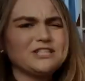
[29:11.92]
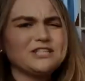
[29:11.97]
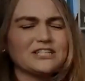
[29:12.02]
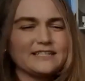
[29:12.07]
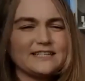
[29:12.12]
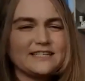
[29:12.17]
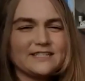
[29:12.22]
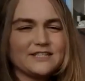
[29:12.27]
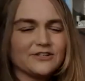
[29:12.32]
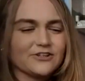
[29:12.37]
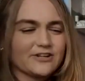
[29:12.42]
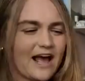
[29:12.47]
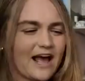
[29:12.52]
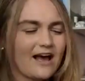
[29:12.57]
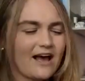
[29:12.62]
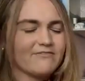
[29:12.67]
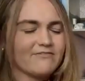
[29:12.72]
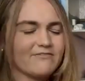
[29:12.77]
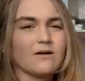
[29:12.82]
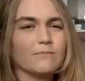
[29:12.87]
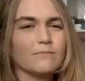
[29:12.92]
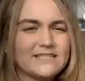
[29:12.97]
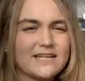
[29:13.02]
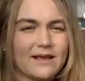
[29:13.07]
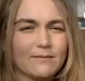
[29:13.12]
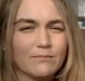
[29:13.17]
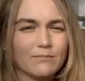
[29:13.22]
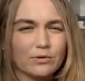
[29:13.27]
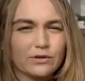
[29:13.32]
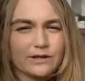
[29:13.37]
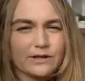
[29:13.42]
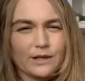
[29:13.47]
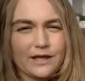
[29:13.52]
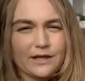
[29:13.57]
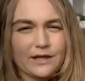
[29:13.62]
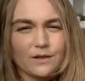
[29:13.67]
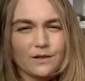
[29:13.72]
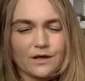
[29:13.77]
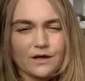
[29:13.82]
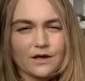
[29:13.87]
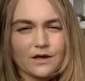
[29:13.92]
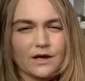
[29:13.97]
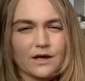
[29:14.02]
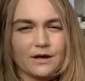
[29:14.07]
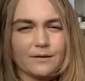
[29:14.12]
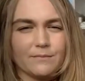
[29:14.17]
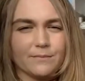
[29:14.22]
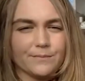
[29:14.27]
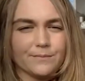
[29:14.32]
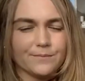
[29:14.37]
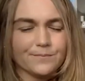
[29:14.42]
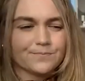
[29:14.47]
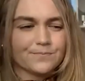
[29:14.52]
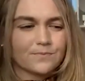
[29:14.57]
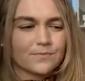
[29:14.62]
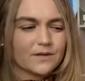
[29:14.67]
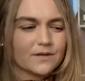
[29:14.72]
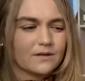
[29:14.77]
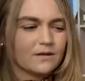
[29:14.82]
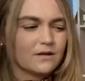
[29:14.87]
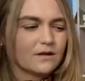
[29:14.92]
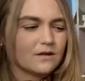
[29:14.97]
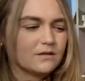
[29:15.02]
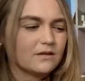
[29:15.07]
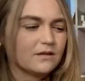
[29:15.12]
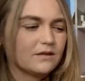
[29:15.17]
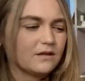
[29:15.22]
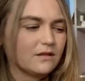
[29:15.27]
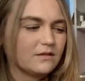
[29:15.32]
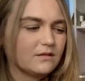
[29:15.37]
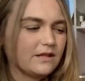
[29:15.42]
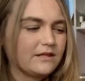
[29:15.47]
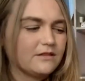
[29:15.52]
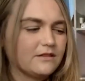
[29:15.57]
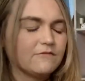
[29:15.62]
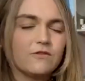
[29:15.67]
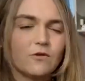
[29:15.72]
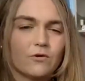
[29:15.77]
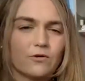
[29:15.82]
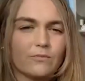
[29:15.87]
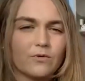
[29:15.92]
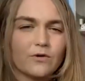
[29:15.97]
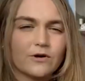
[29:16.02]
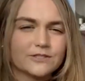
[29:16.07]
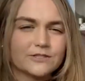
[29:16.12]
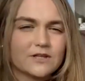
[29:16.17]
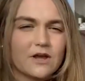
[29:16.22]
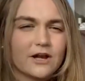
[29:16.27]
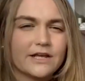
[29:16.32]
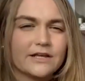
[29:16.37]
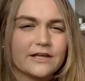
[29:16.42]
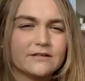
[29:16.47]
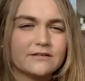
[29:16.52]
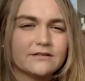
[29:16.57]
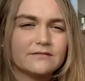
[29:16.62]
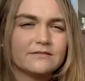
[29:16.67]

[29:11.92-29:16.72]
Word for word: just easier to have it on my table and lay the um lay the floorboards on it.